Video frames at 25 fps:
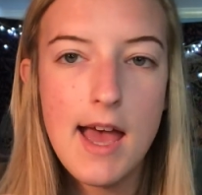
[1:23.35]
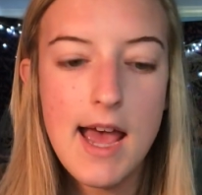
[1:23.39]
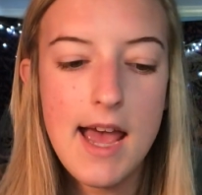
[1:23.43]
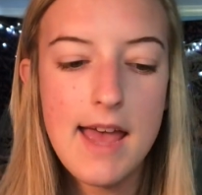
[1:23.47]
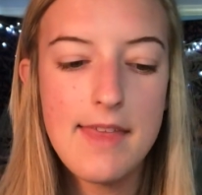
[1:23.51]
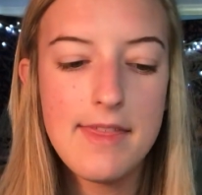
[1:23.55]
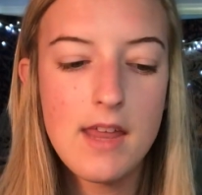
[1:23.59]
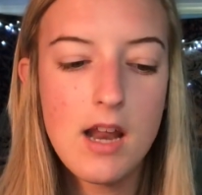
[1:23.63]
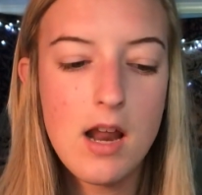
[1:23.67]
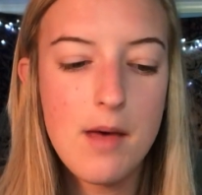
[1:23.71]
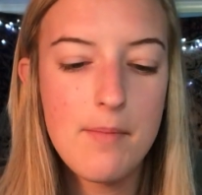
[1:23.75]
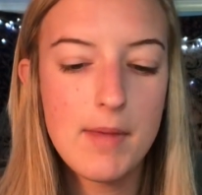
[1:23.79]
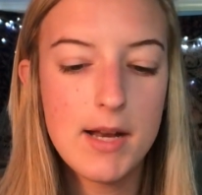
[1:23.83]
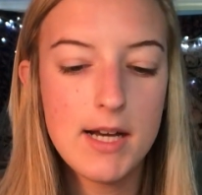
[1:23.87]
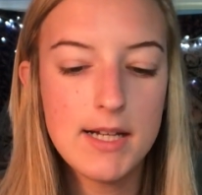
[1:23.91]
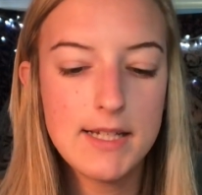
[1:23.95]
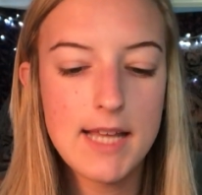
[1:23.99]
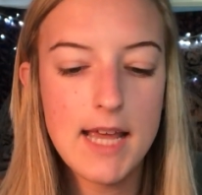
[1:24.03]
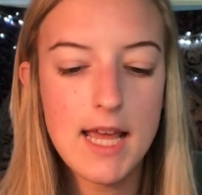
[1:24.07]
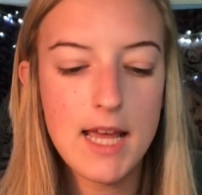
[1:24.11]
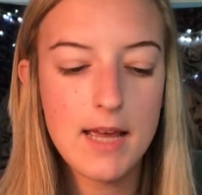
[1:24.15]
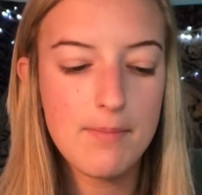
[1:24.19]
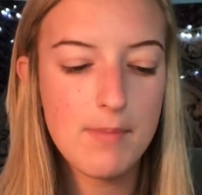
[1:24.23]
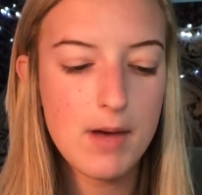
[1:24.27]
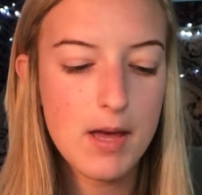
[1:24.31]
and then I'm going to
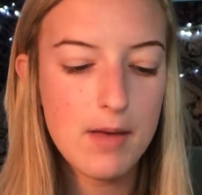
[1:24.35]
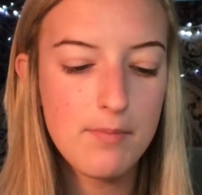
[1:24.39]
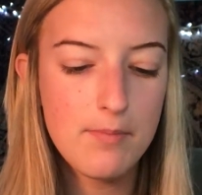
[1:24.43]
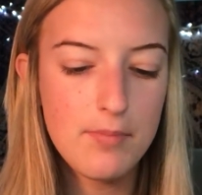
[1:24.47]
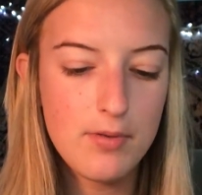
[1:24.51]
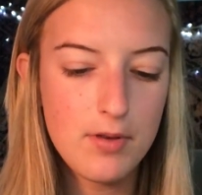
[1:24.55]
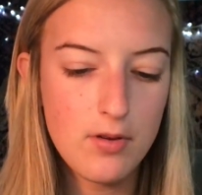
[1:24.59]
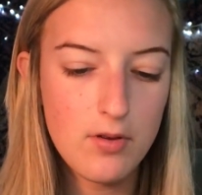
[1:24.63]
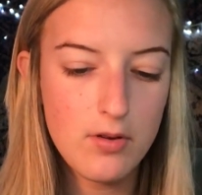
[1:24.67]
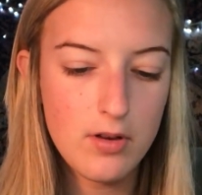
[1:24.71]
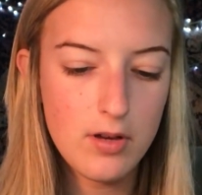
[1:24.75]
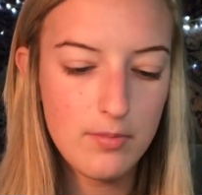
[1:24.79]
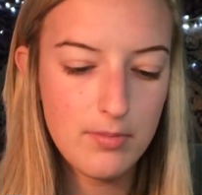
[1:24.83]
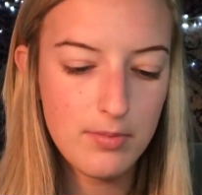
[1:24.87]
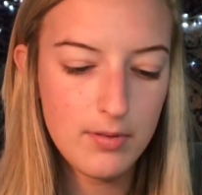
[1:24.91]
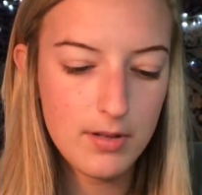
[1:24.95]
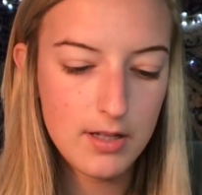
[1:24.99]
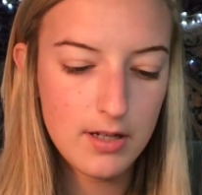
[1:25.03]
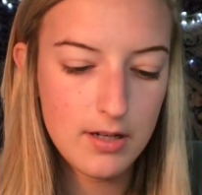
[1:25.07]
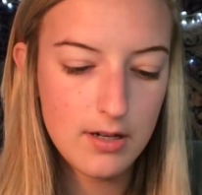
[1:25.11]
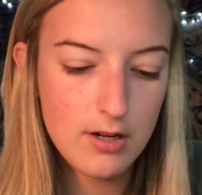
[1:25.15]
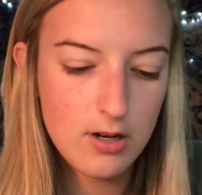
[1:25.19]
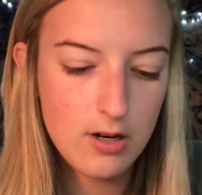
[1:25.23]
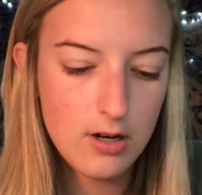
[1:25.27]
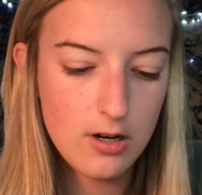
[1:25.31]
take my beauty
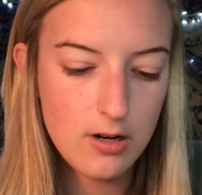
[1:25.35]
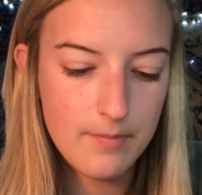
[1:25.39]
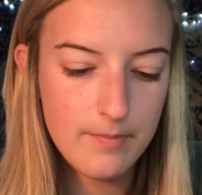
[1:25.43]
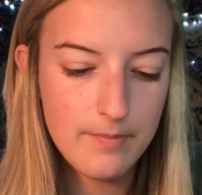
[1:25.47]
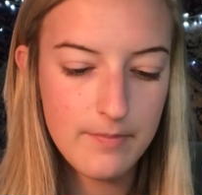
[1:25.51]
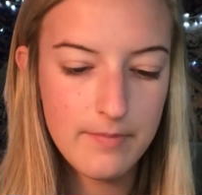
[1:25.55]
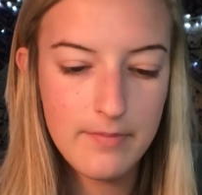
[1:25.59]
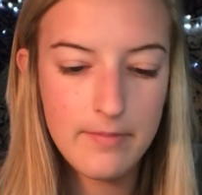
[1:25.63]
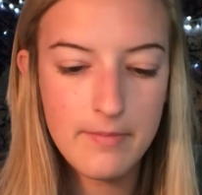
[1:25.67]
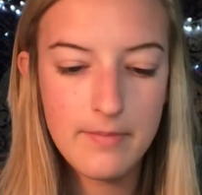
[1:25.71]
blender